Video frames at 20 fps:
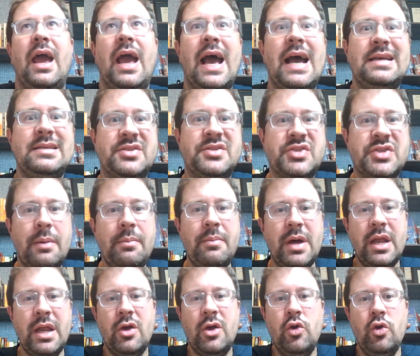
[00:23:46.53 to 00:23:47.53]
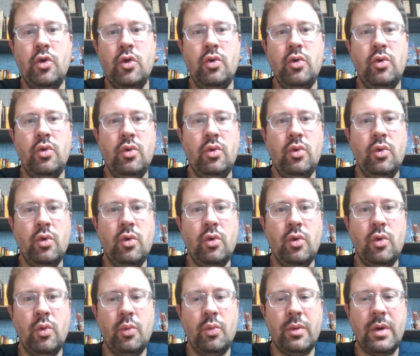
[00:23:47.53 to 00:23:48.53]
as somebody who
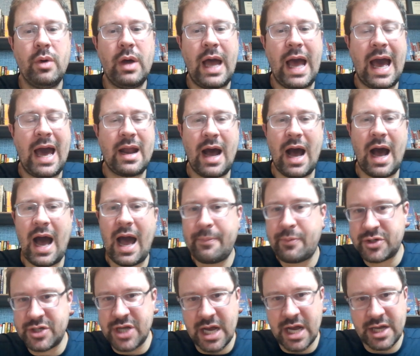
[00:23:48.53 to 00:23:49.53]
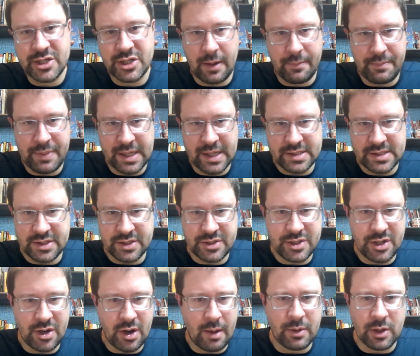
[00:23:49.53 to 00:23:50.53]
had a high projection on Pitts
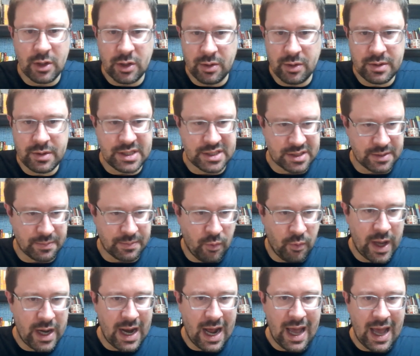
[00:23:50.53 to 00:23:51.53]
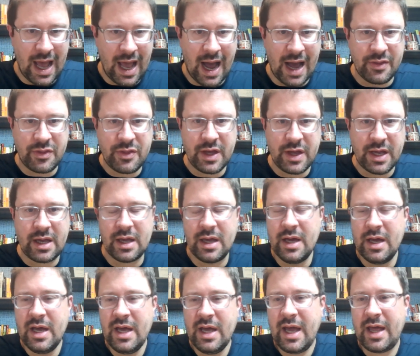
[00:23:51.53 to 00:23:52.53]
this year, I'm a little disappointed. I think
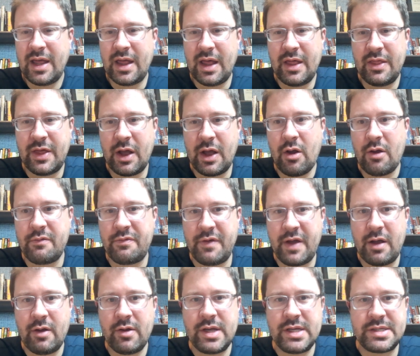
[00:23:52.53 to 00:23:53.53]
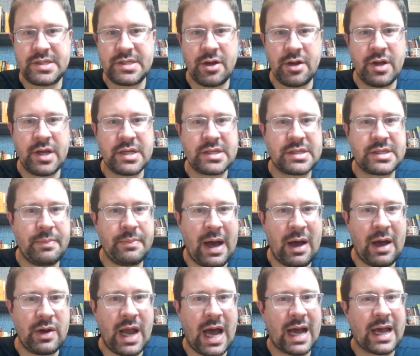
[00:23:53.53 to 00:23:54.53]
they're very serious
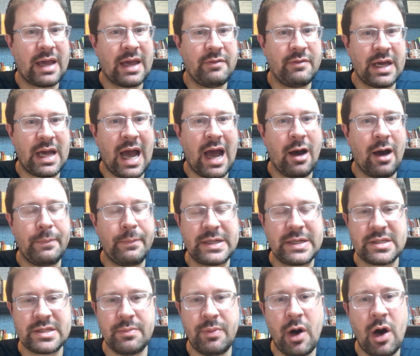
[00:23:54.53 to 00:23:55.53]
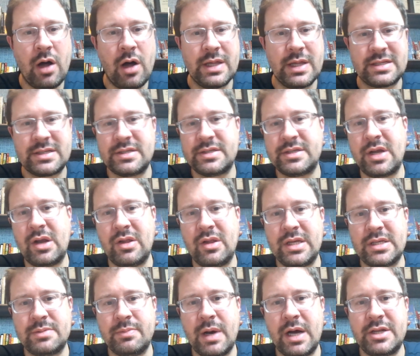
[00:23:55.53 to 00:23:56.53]
about not giving Kyle Pitts the ball
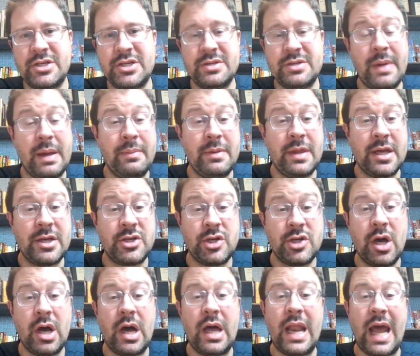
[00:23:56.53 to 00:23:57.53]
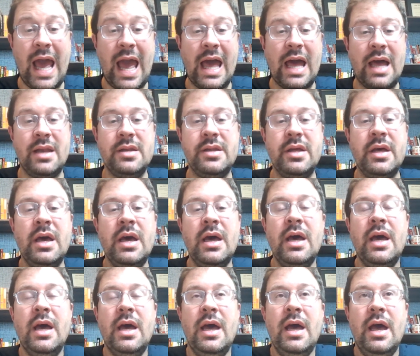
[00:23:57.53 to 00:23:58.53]
necessarily as much as maybe they should. And
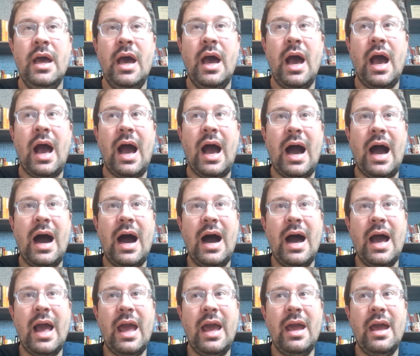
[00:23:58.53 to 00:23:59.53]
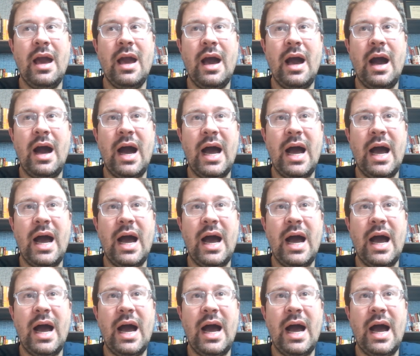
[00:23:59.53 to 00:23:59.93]
I